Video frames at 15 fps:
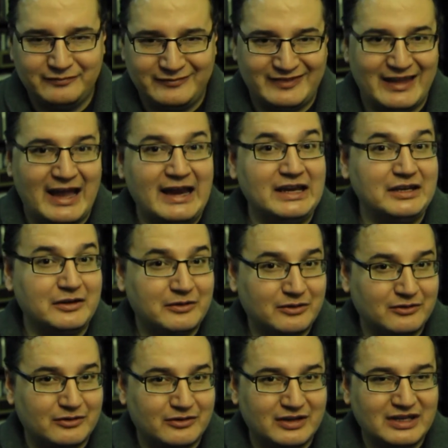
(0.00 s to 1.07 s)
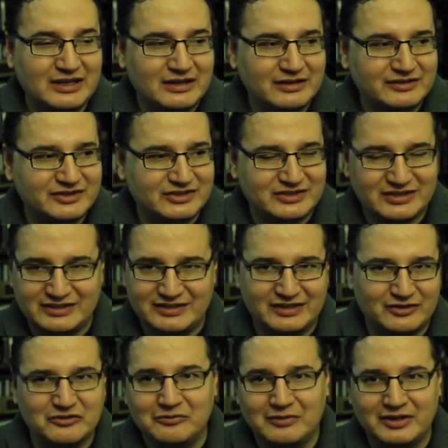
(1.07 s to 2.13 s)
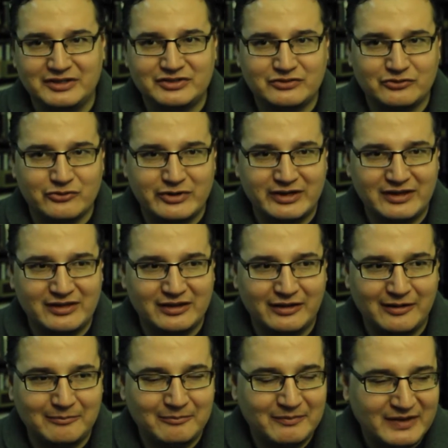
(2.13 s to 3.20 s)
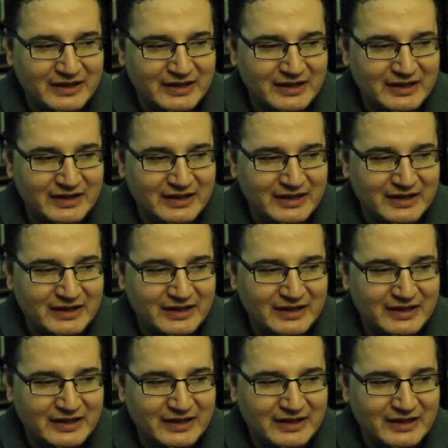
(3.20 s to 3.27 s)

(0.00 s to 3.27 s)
9:30, just because I don't want to screw anything up.